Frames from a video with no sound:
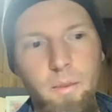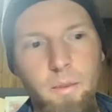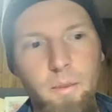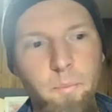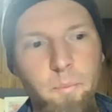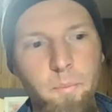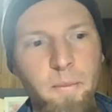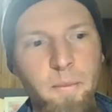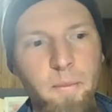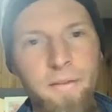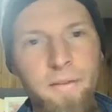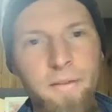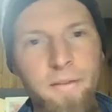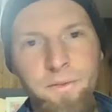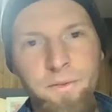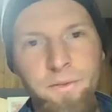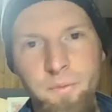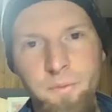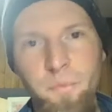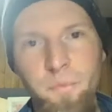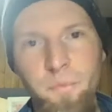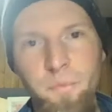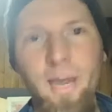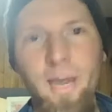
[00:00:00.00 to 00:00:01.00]

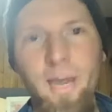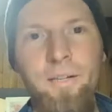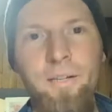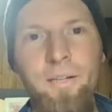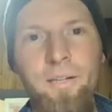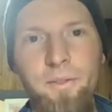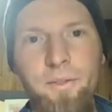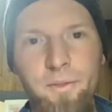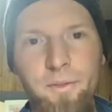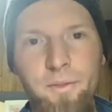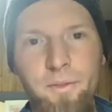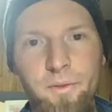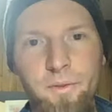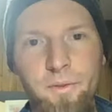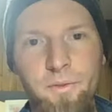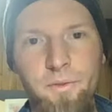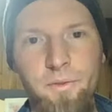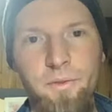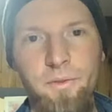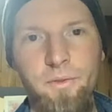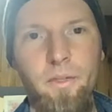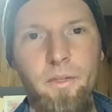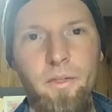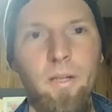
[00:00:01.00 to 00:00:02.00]
best
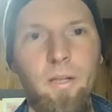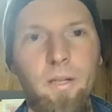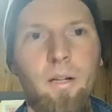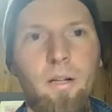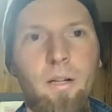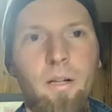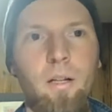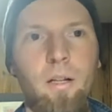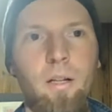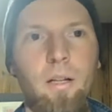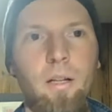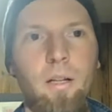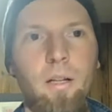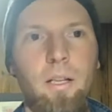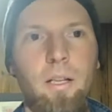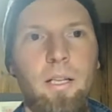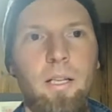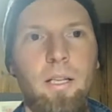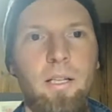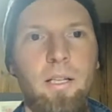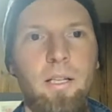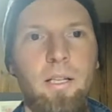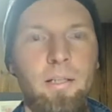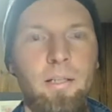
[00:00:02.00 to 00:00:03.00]
practices
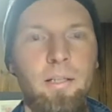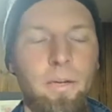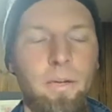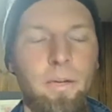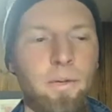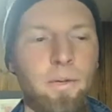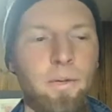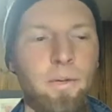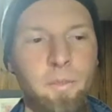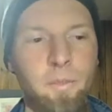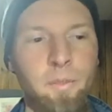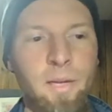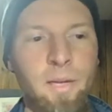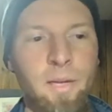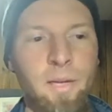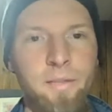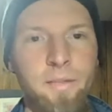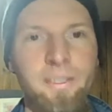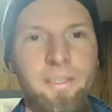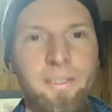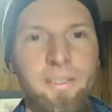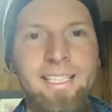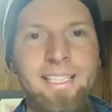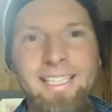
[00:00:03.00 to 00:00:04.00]
in healthcare
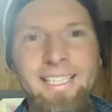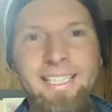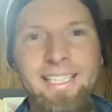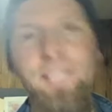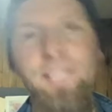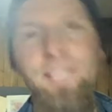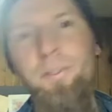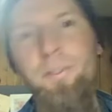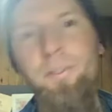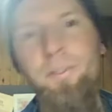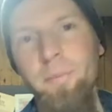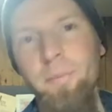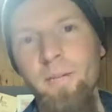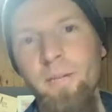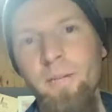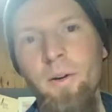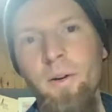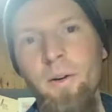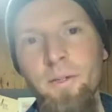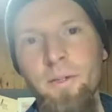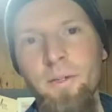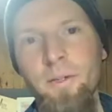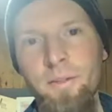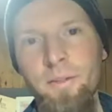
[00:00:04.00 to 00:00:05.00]
policy need to be
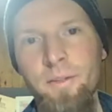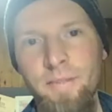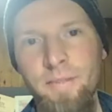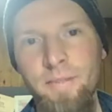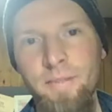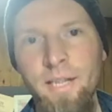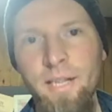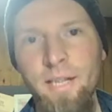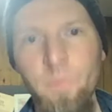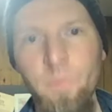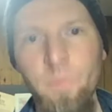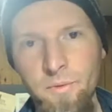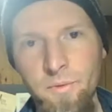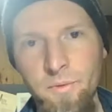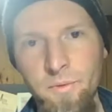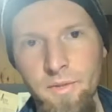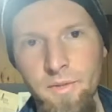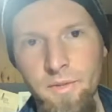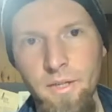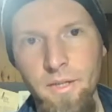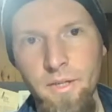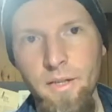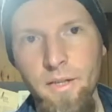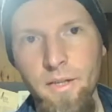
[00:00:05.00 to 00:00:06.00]
on the table.
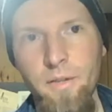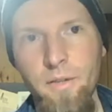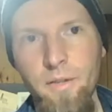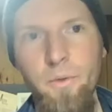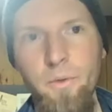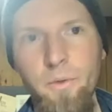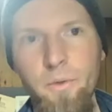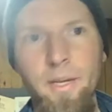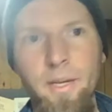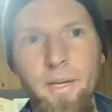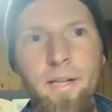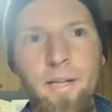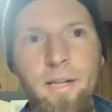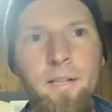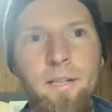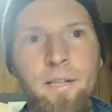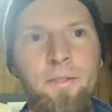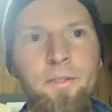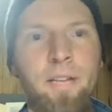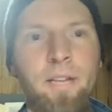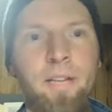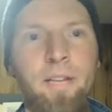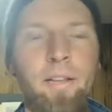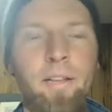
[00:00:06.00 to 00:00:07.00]
You cannot
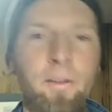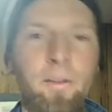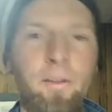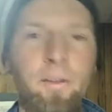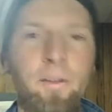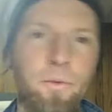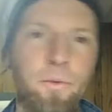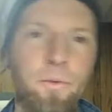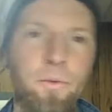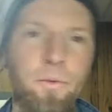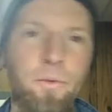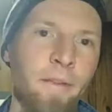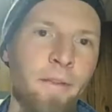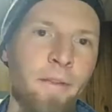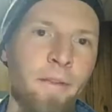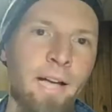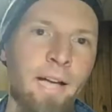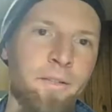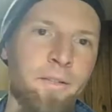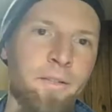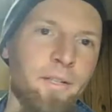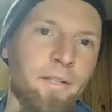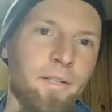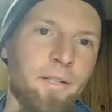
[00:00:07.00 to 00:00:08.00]
say this or
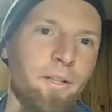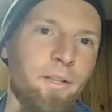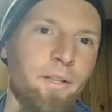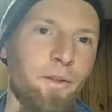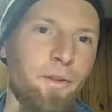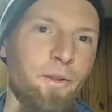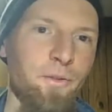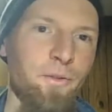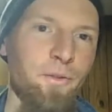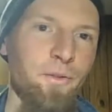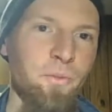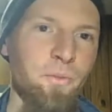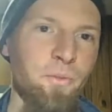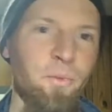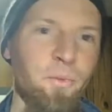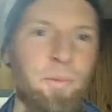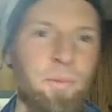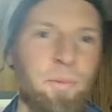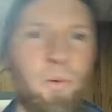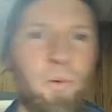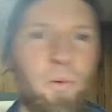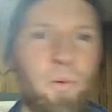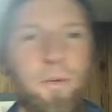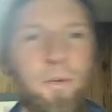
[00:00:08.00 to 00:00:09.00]
that. The
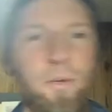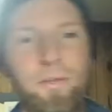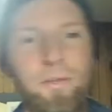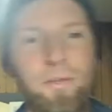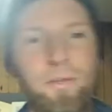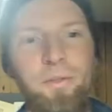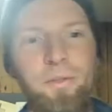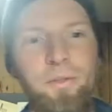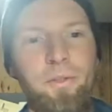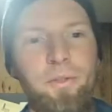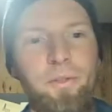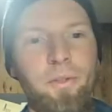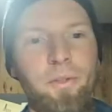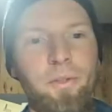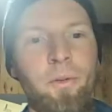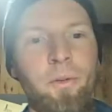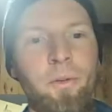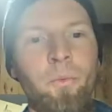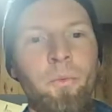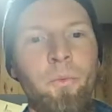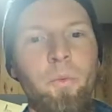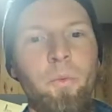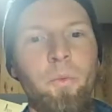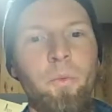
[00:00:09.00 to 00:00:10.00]
Supreme Court,
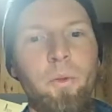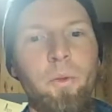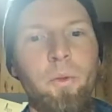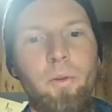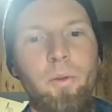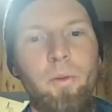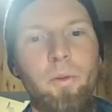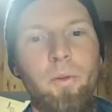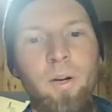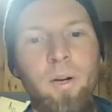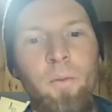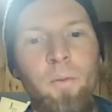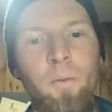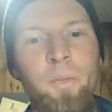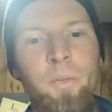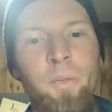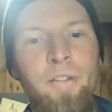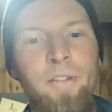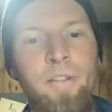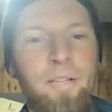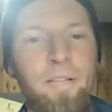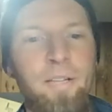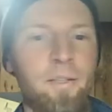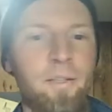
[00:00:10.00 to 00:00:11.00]

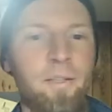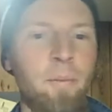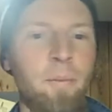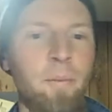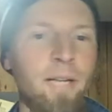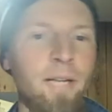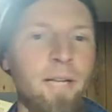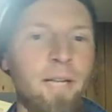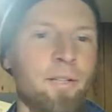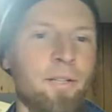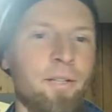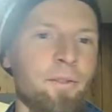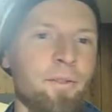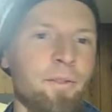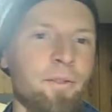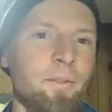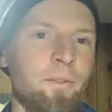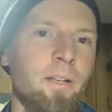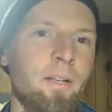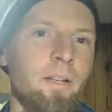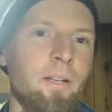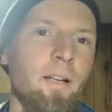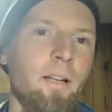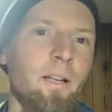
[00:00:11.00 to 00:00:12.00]
rejected Biden's
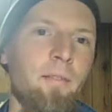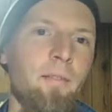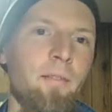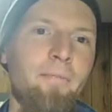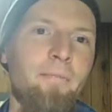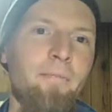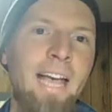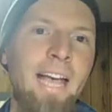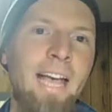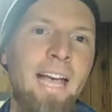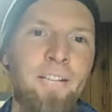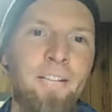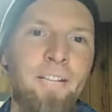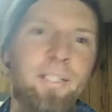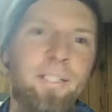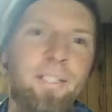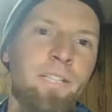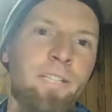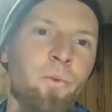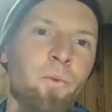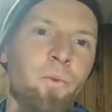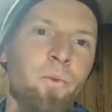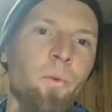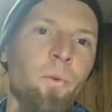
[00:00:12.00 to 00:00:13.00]

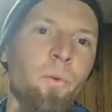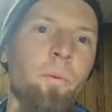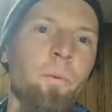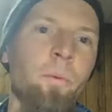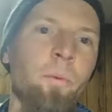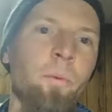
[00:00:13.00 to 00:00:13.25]
vaccine or